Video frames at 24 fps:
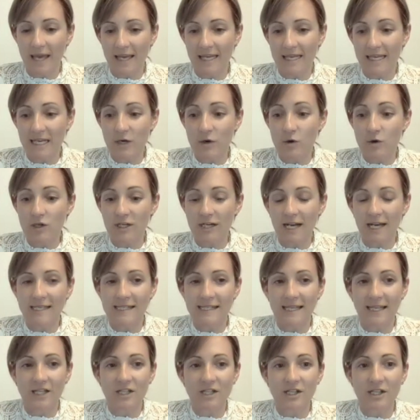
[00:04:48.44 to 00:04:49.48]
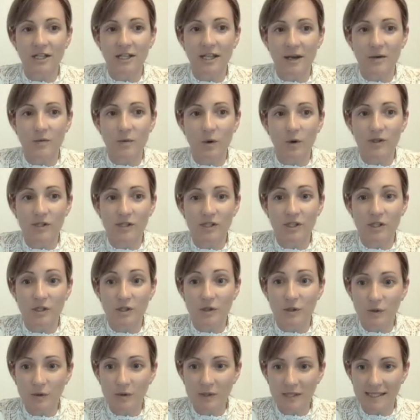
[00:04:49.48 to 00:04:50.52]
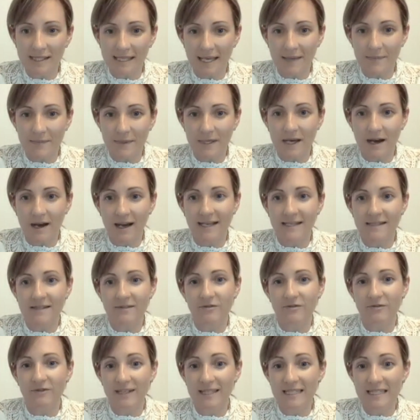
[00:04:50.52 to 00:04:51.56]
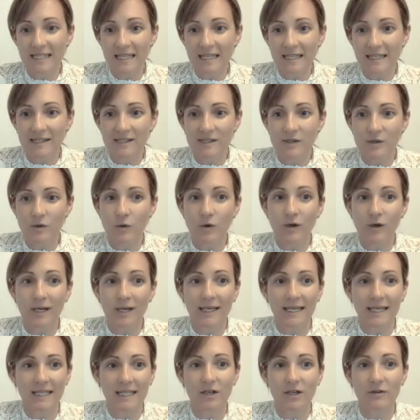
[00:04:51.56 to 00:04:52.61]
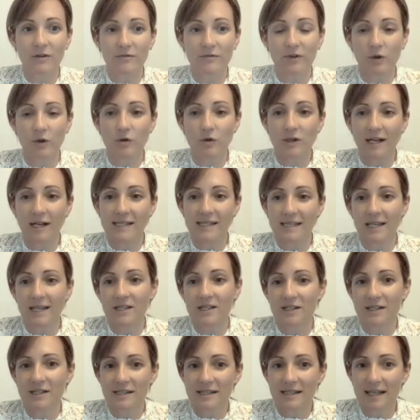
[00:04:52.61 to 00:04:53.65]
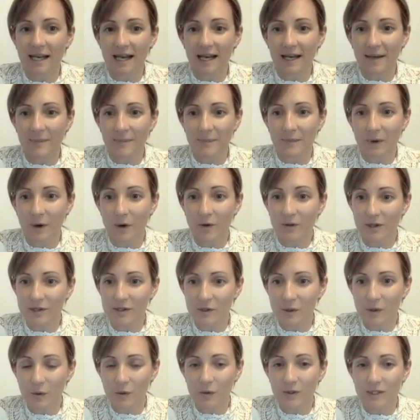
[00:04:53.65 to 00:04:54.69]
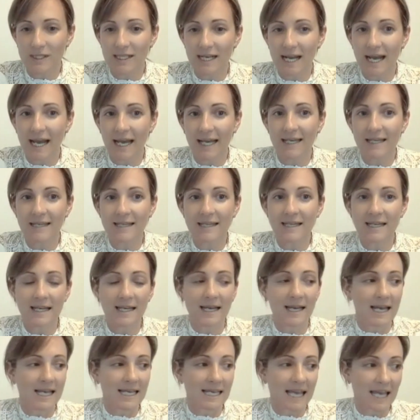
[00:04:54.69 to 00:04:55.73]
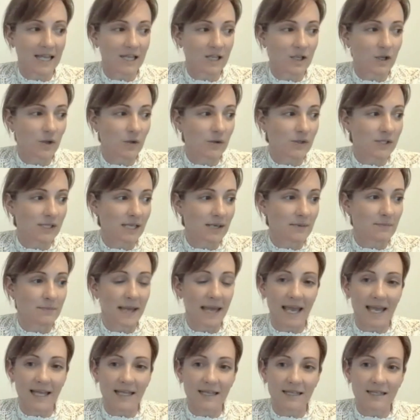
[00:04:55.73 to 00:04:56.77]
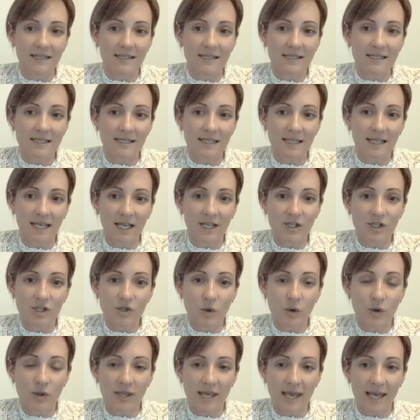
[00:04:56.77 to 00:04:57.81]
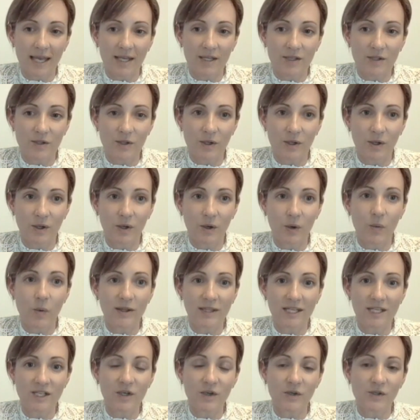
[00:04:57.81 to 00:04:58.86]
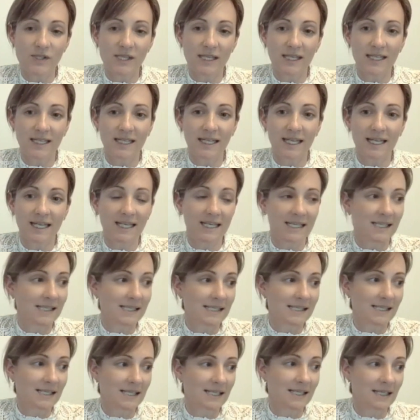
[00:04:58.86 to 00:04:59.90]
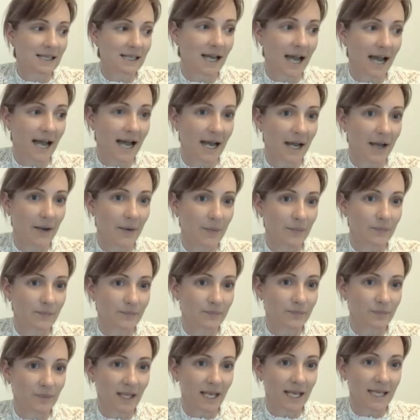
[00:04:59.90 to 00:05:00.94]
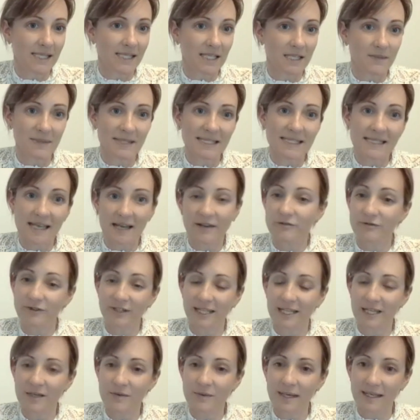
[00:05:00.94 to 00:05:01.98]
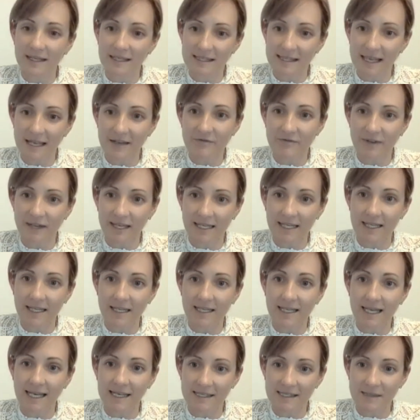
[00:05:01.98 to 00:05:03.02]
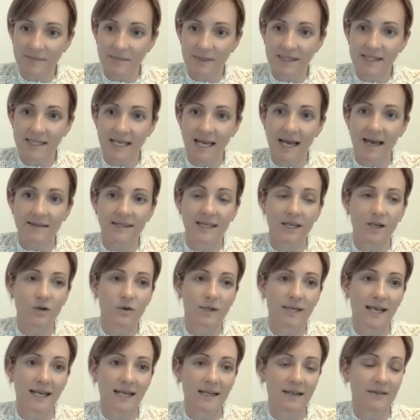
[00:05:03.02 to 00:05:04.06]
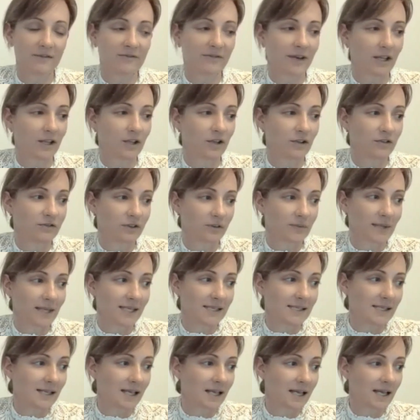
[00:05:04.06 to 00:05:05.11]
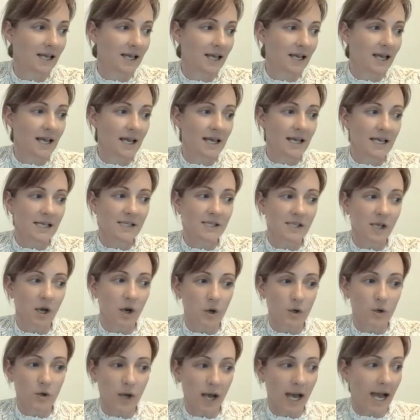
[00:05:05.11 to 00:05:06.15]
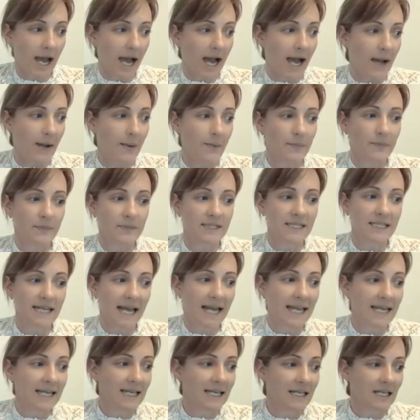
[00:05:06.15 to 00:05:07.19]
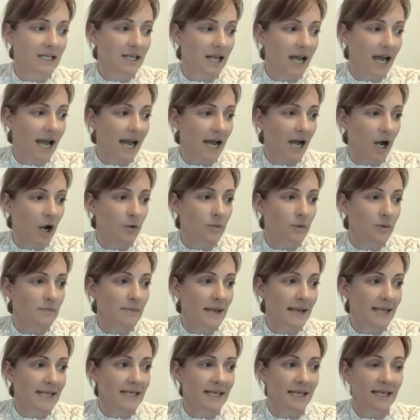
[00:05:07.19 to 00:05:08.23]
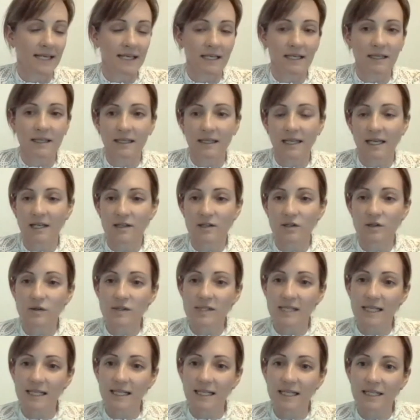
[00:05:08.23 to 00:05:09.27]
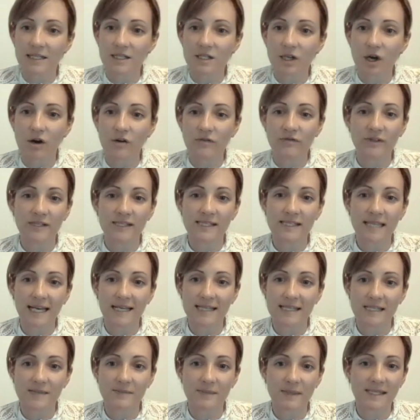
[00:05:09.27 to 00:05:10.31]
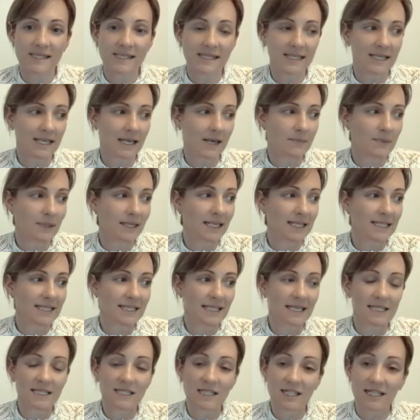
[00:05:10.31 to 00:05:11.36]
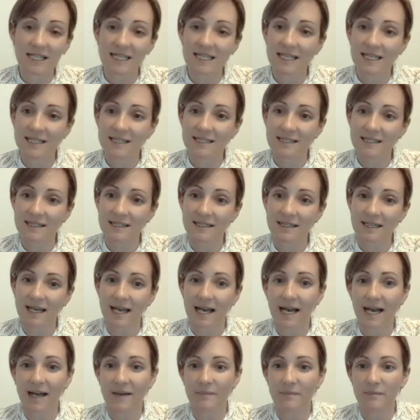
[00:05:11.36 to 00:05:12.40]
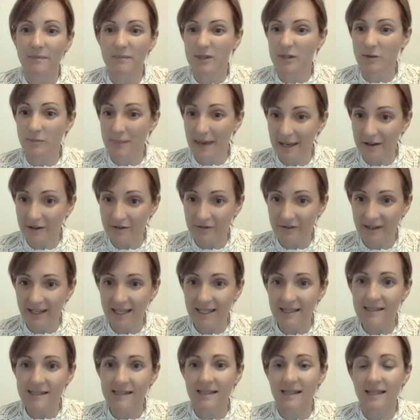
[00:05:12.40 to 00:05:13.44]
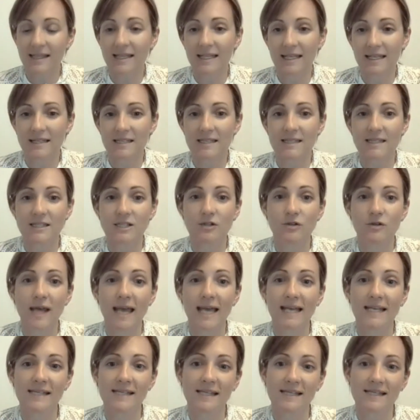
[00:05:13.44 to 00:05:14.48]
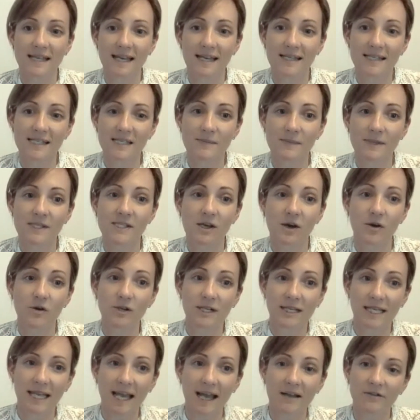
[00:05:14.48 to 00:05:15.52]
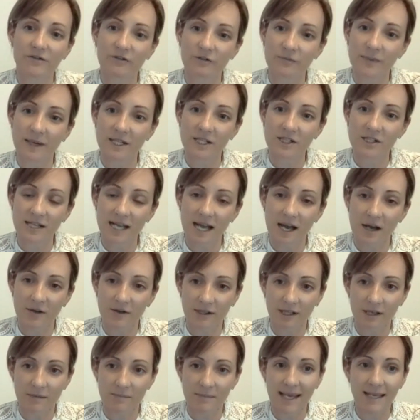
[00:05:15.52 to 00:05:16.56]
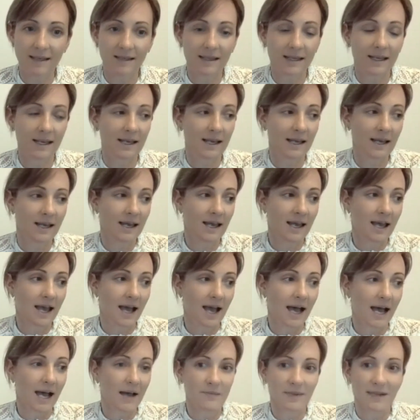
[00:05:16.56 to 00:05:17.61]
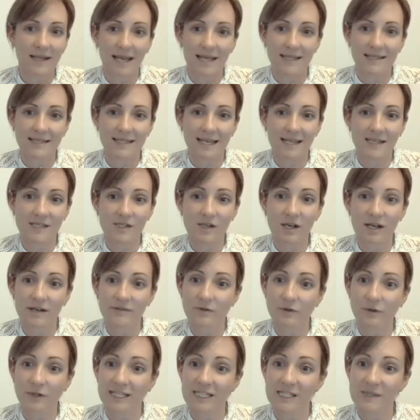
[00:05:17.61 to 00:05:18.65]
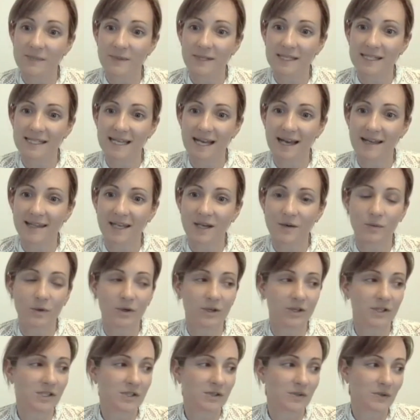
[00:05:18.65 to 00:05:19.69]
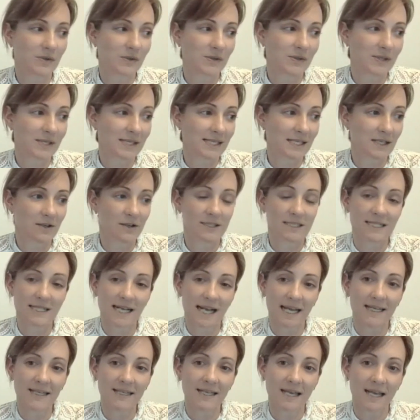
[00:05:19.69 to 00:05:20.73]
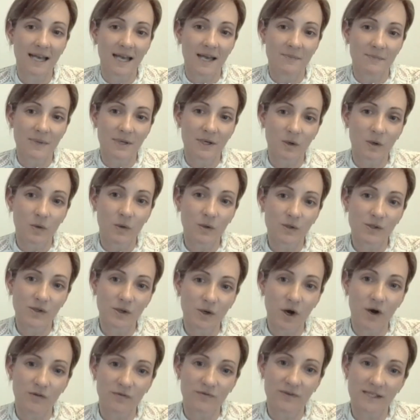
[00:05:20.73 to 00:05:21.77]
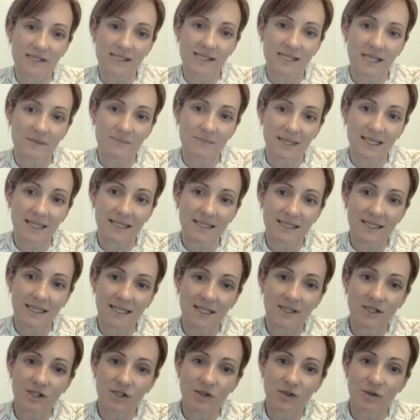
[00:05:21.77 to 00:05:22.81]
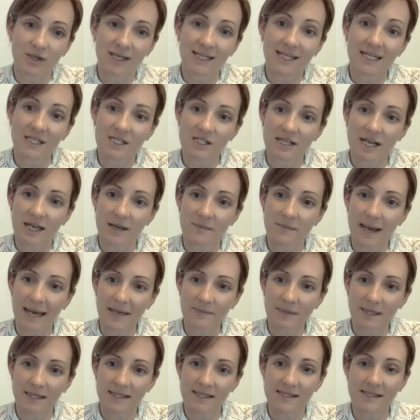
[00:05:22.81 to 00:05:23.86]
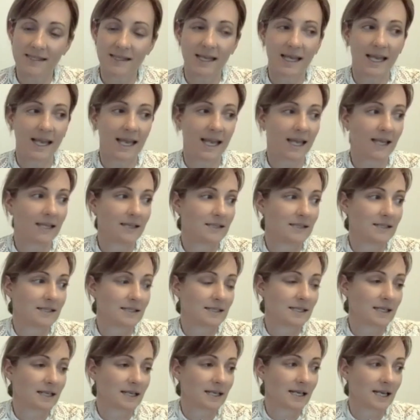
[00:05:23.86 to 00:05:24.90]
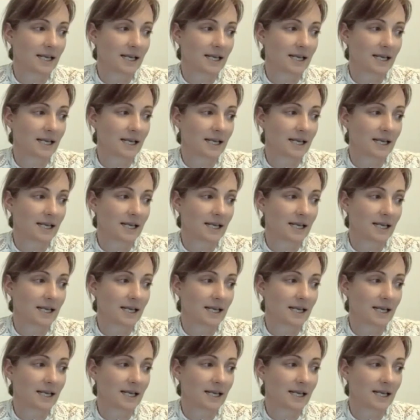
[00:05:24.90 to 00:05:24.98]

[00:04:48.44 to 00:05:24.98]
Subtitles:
any organisation that wants to use these APIs, the fintechs or any of the organisations on this call today, can use them and ensure that what they're using is going to be safe for Kiwi, safe for any customers out there who are gaining value from this. So today, open banking in New Zealand offers customers the ability to connect sort of bank feeds, connect to access customers' own account information held at their bank. And Dan's kind of already expressed how that works through Xero today, but it also offers the ability to initiate payments, and